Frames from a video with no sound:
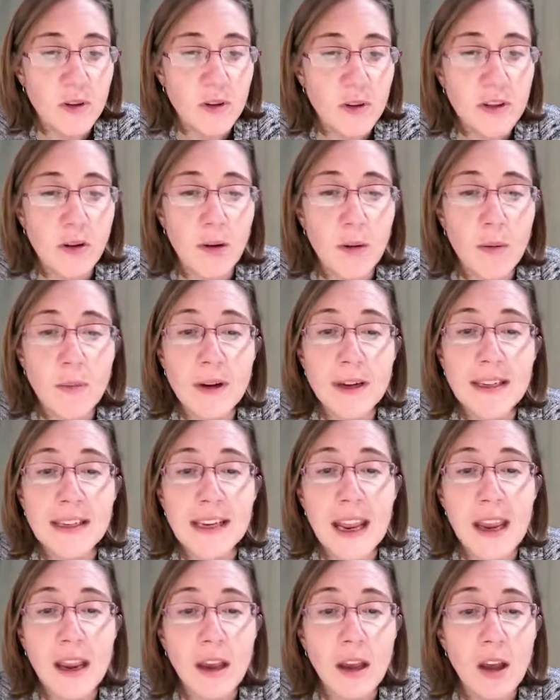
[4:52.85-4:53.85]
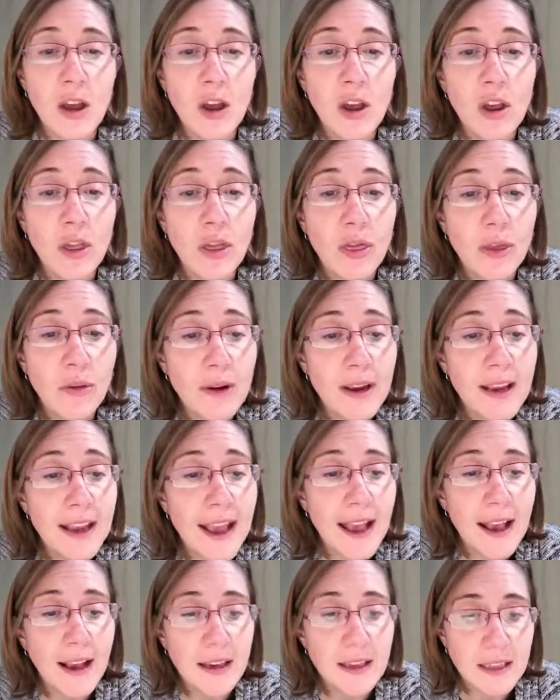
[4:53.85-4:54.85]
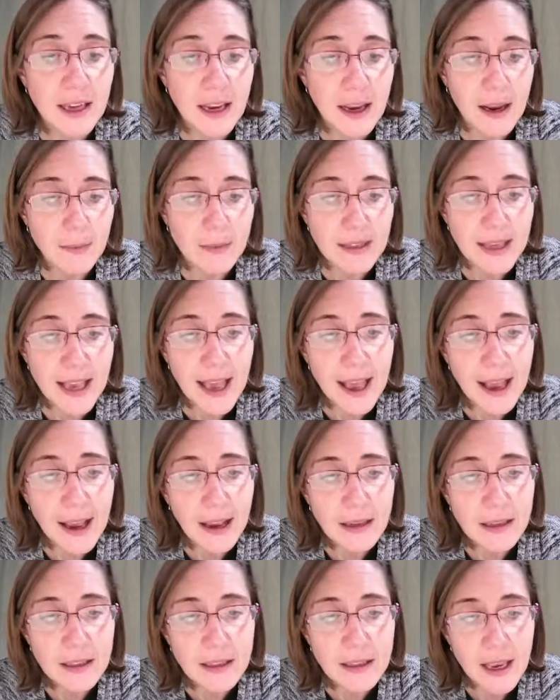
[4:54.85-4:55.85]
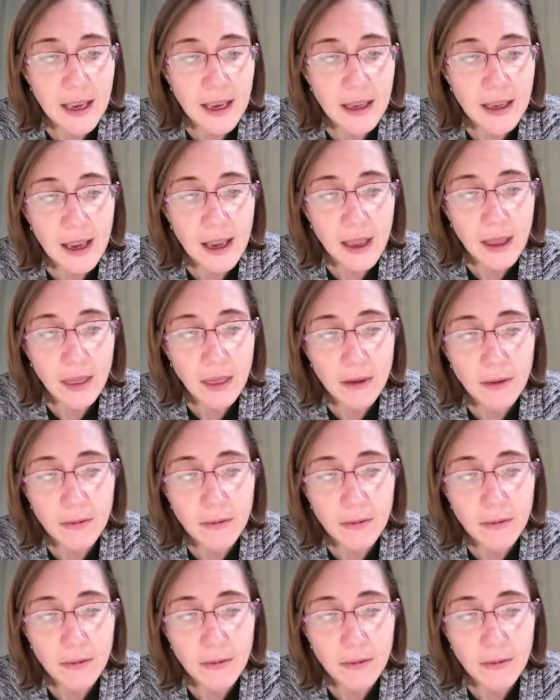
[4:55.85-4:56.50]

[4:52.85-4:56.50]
So I'm going to take 3x times x and get